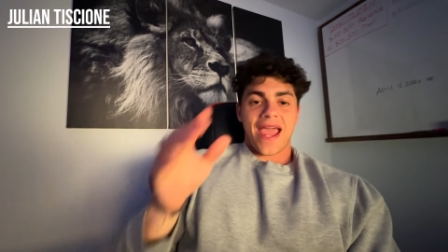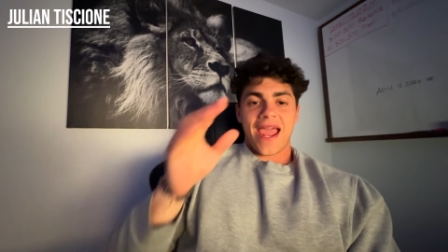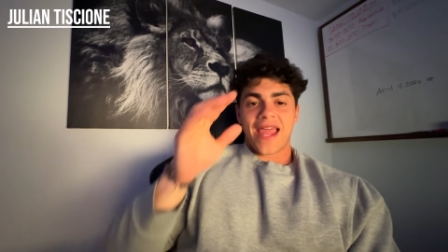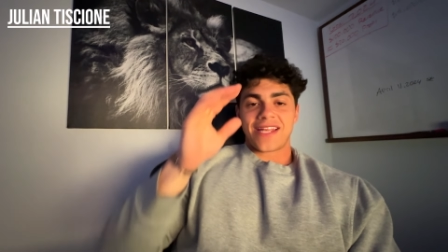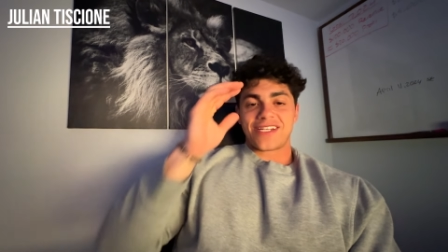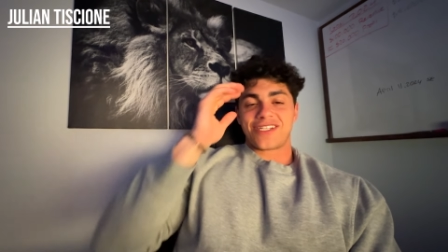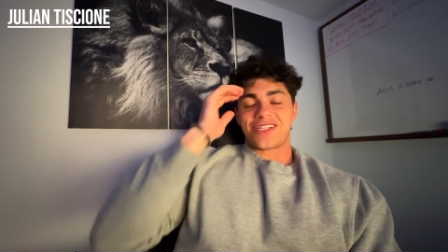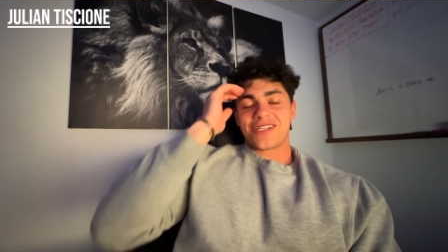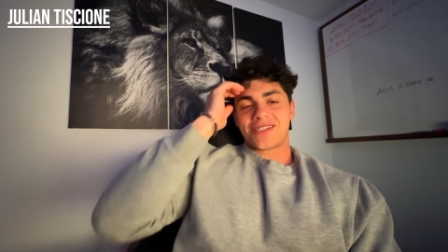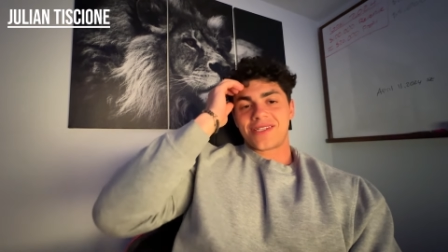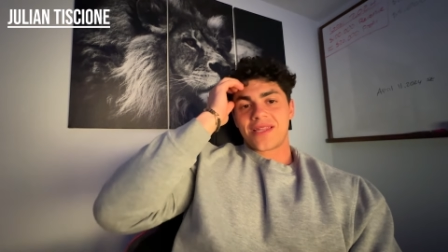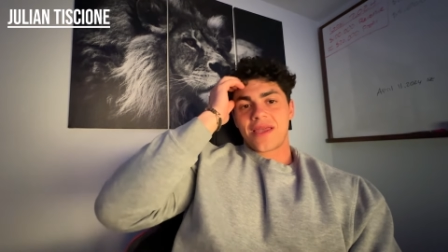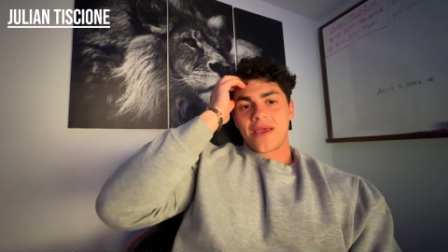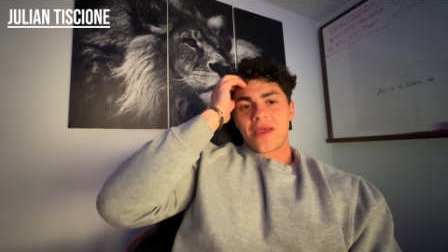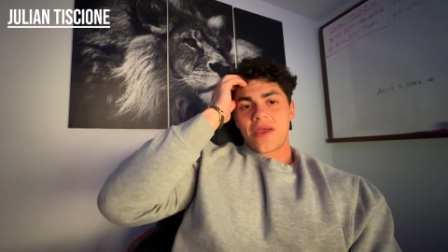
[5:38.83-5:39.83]
and it's
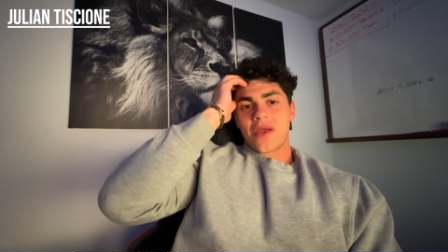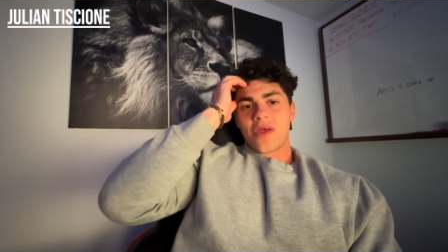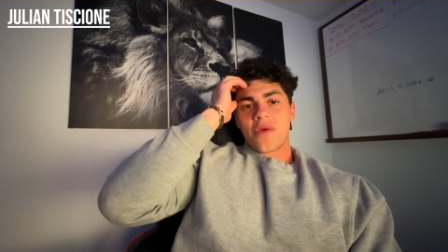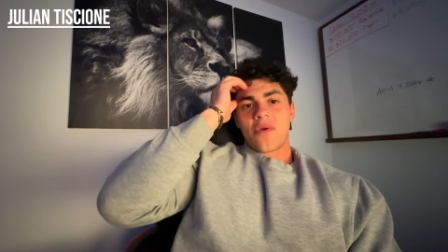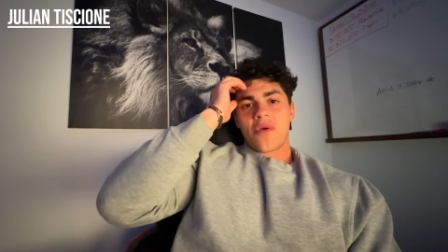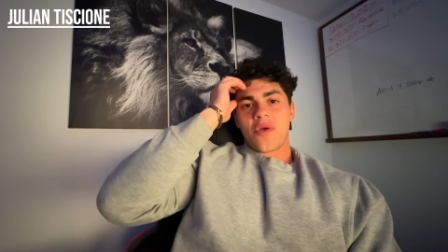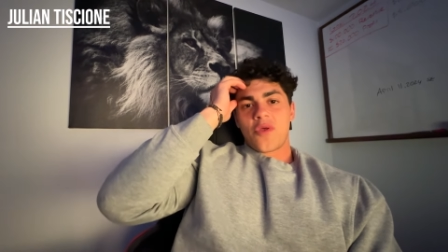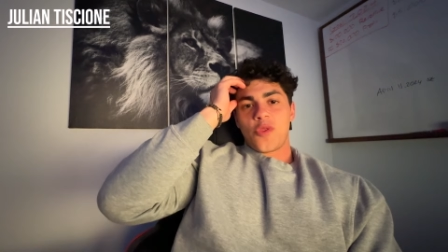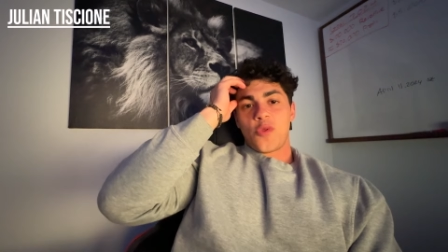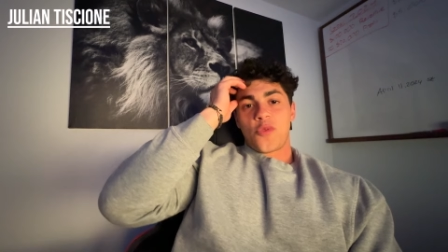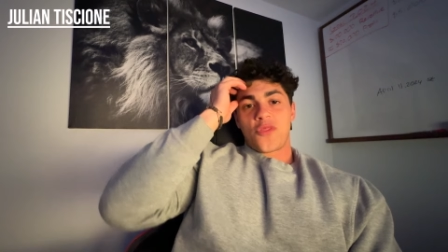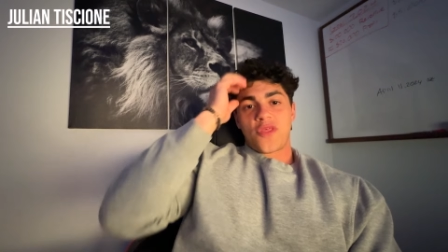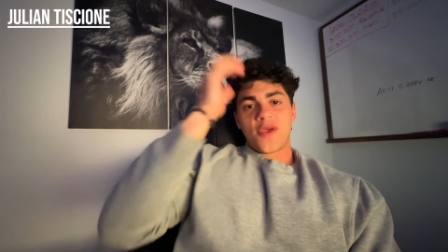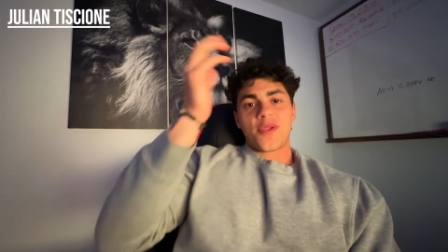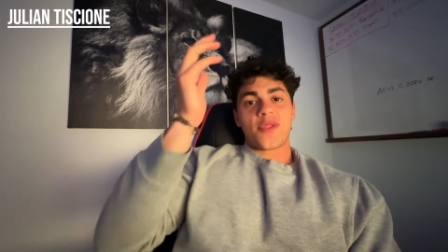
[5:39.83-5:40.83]
just you
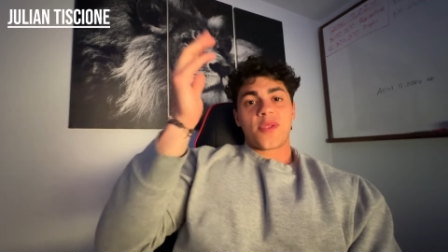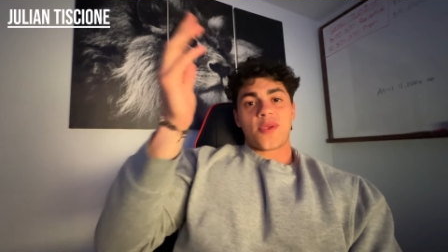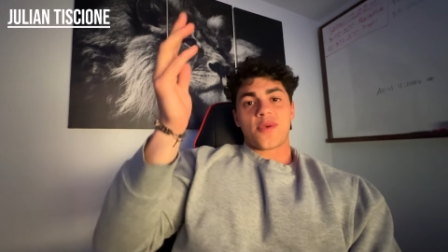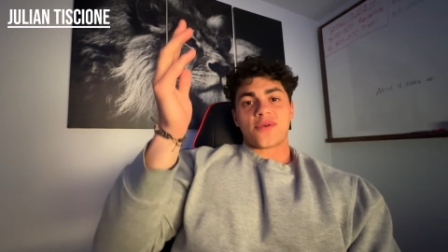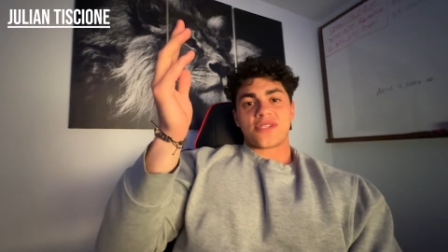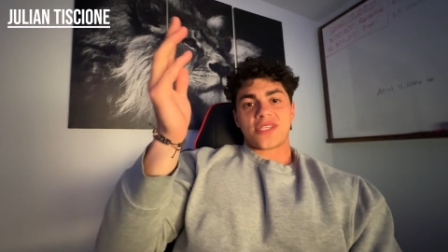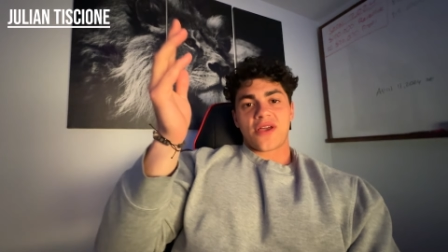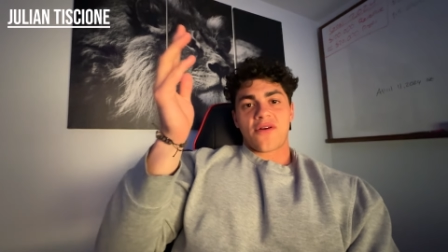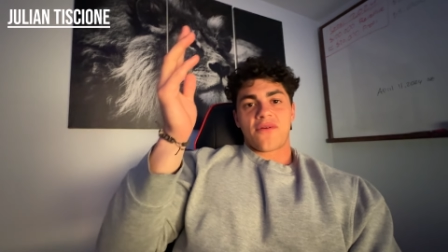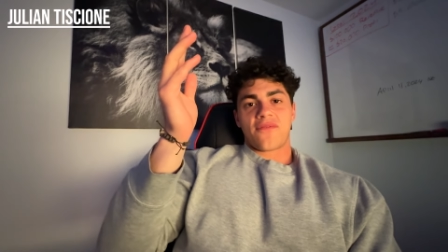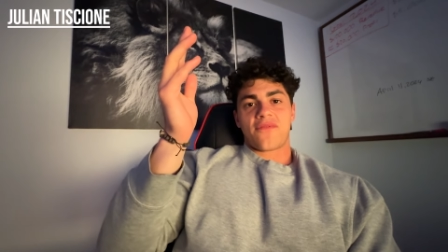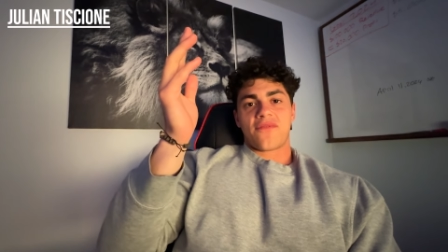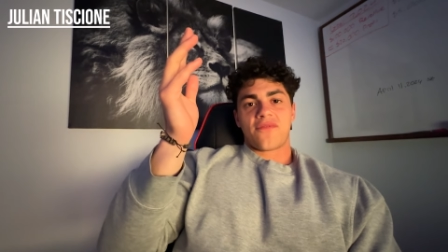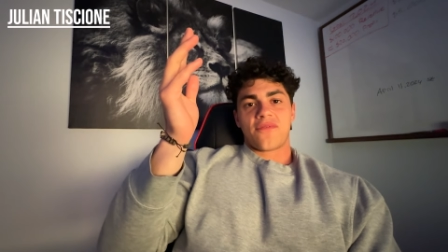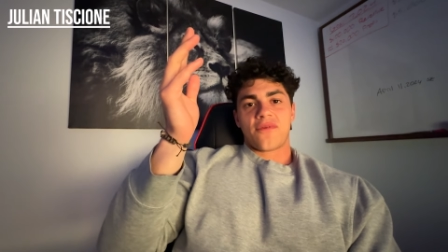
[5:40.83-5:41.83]
think to
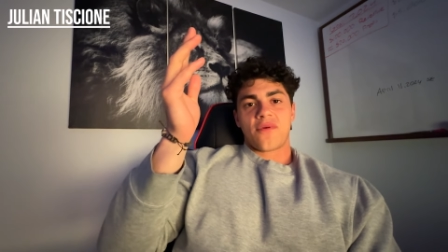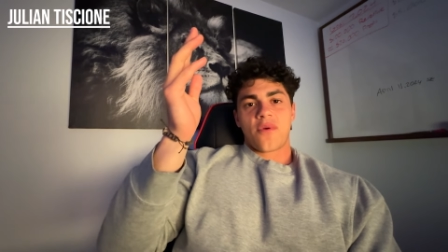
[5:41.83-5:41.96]
yourself